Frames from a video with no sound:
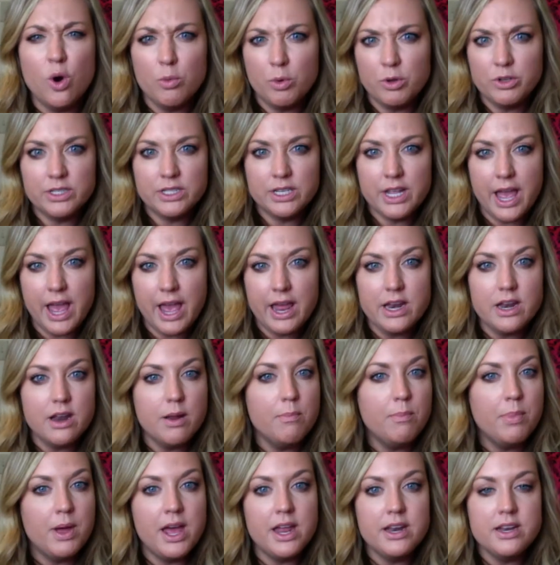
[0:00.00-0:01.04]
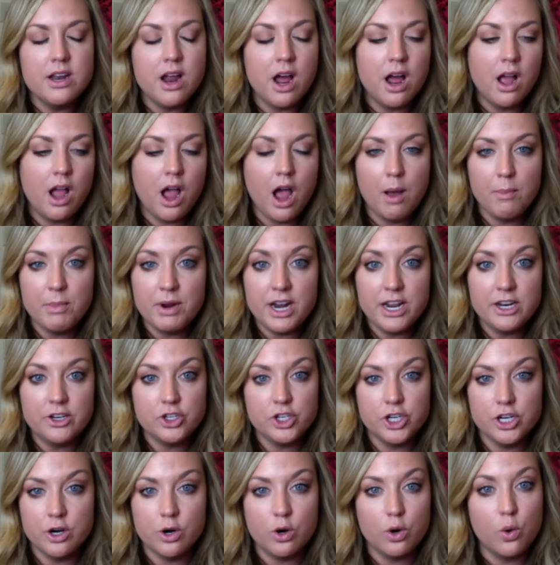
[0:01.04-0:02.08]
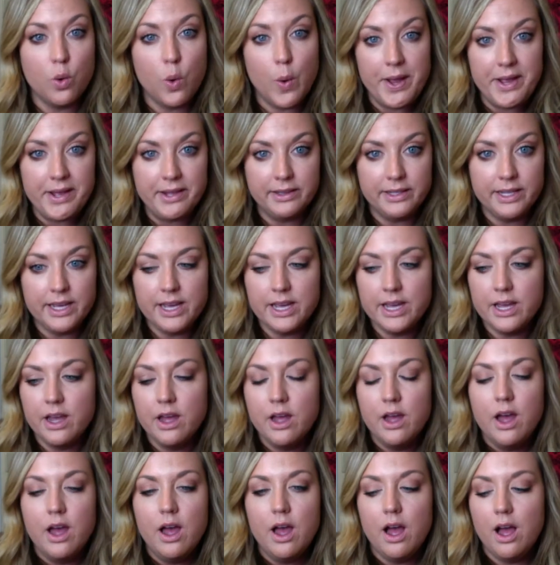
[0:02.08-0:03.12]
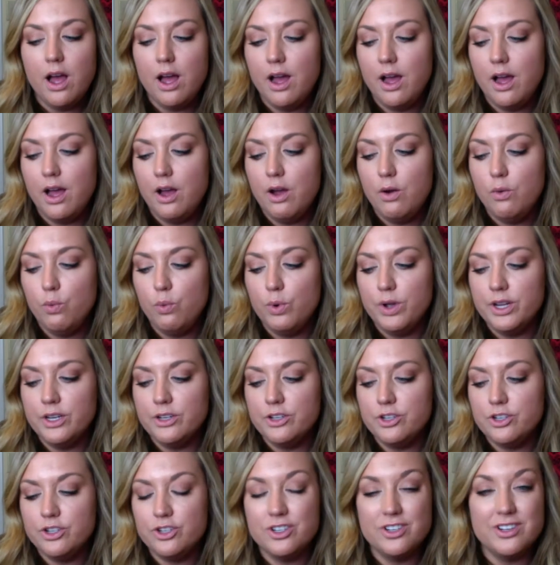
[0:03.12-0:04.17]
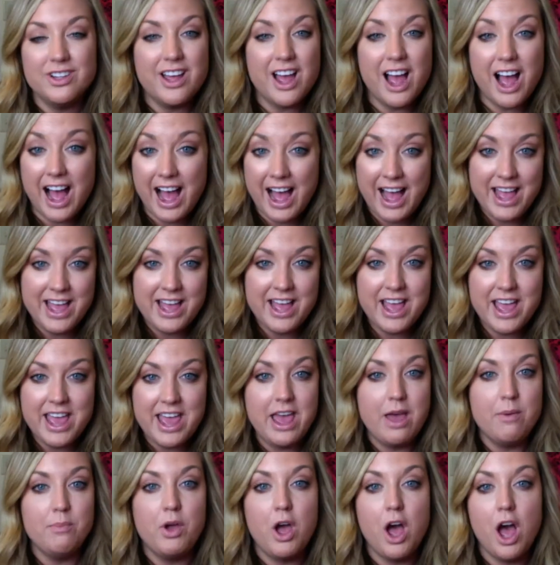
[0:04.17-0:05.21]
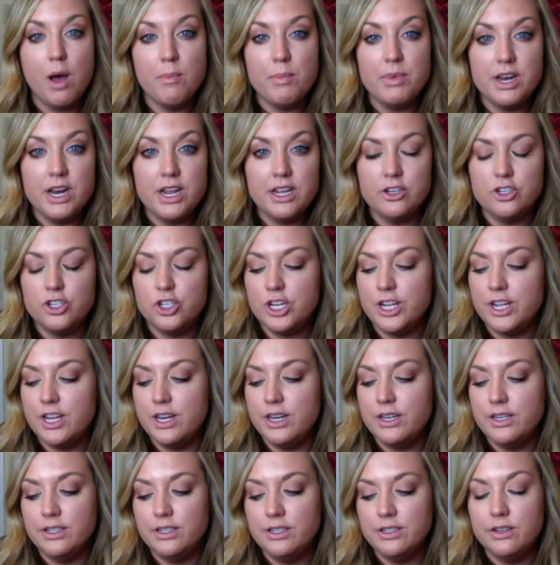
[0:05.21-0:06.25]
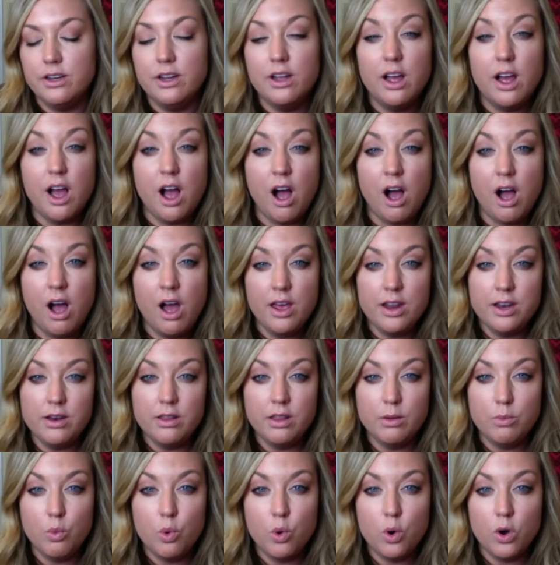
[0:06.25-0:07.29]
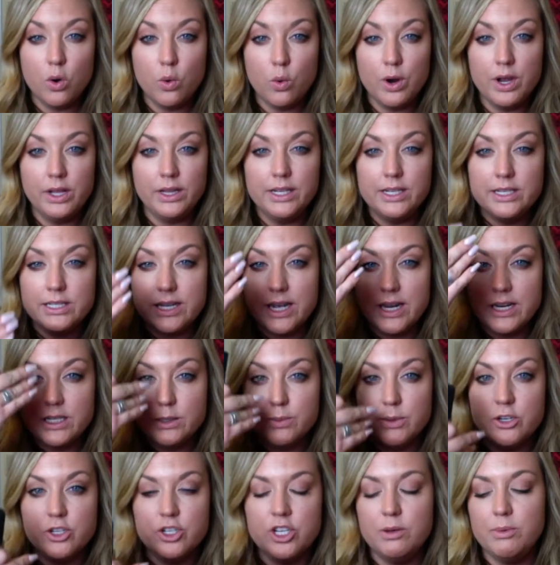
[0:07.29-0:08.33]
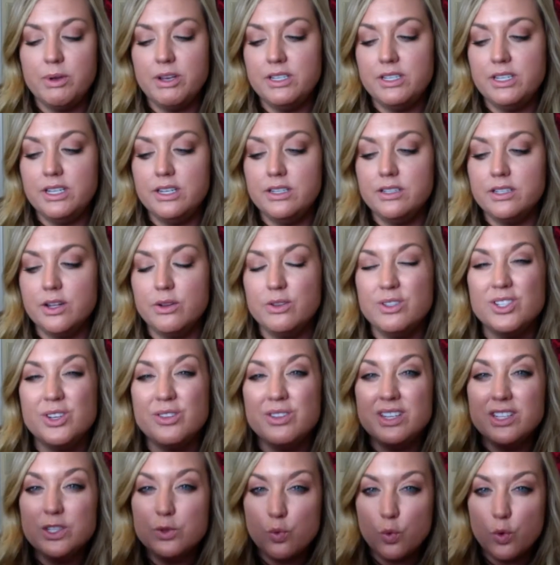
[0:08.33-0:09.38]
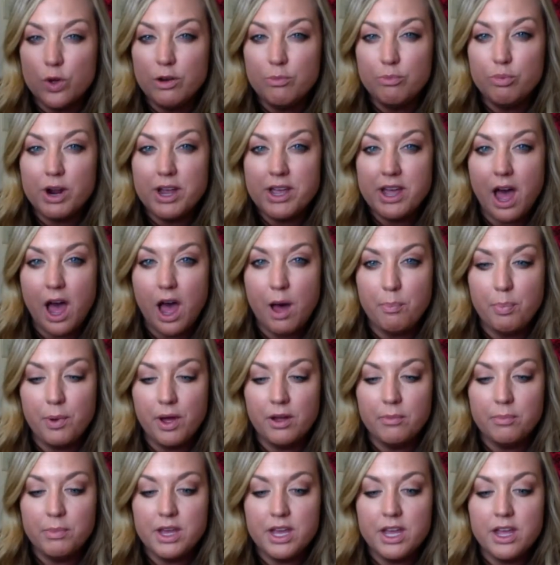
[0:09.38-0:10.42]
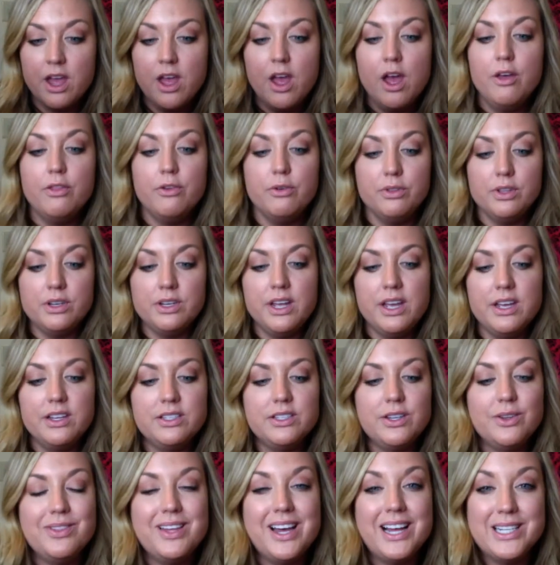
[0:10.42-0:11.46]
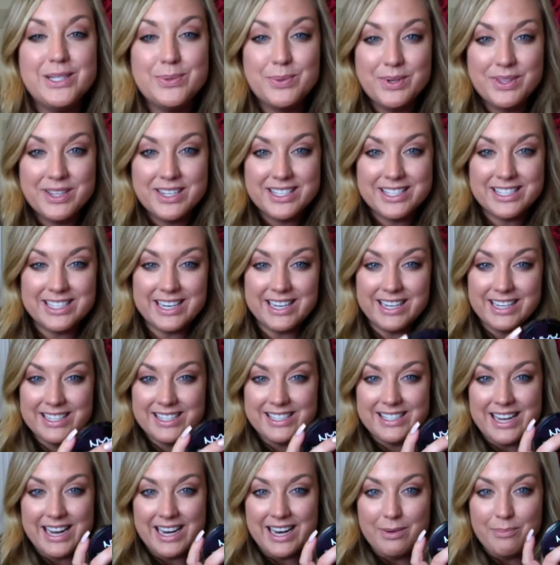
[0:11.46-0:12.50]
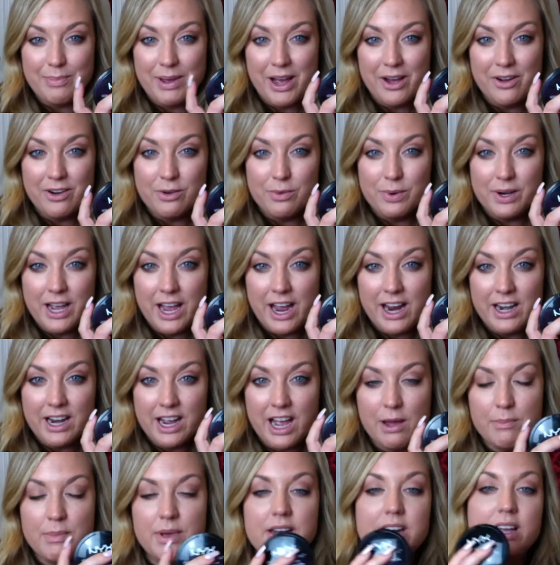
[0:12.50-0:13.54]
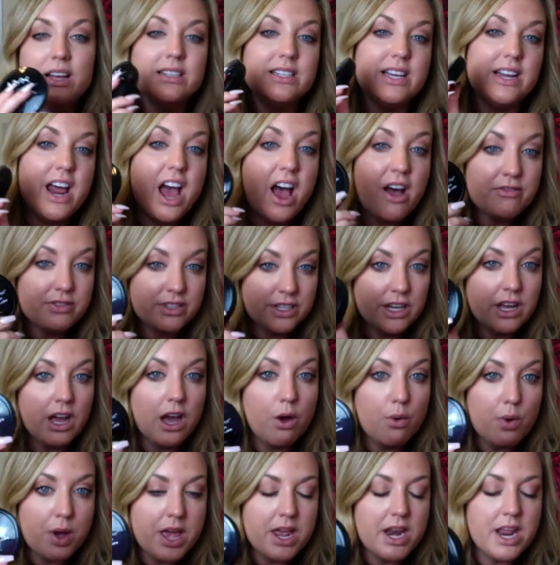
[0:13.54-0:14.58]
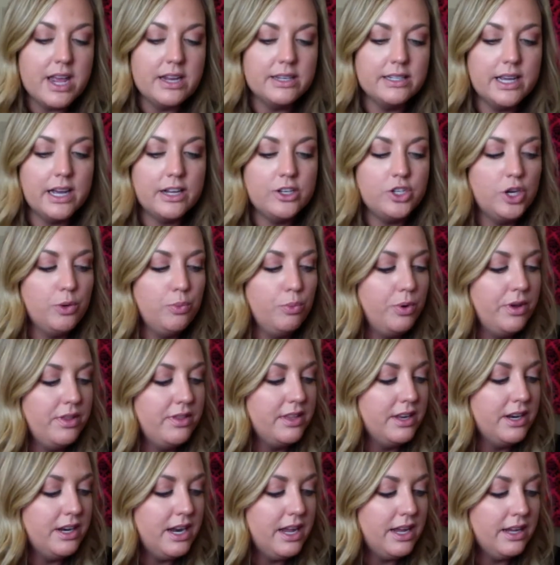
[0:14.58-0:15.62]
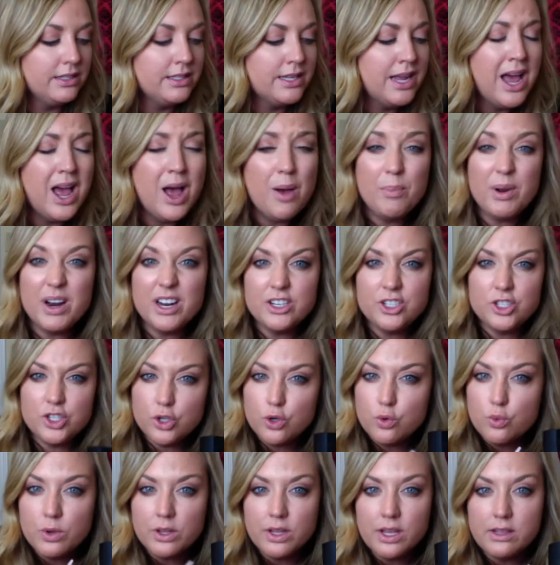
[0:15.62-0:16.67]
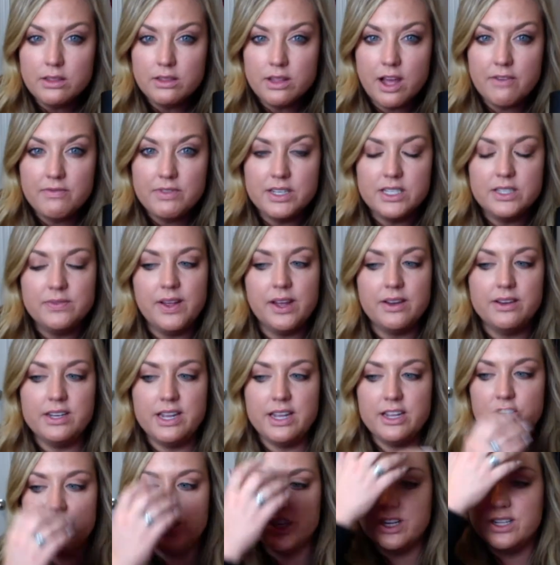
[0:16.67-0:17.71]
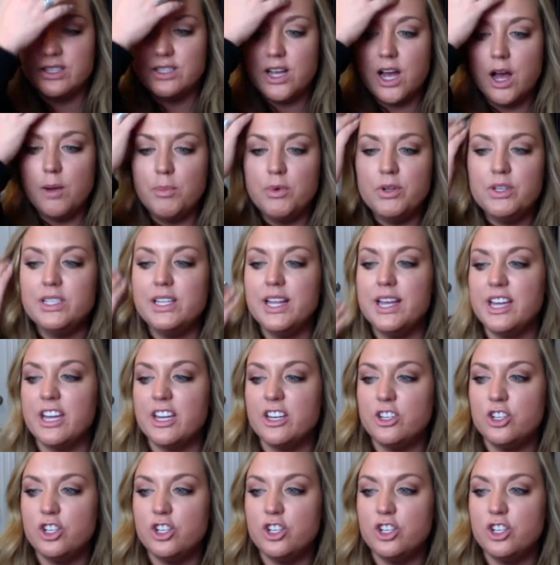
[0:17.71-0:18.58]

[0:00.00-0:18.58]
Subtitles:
skin, but not combination or oily, which I am combination on the more oily side, especially my T-zone. So this would break up on me through the day. So that's where this NYX setting powder would kind of come in, because I'd have to go in and touch up with the NYX. But I do really love this foundation. It's almost like a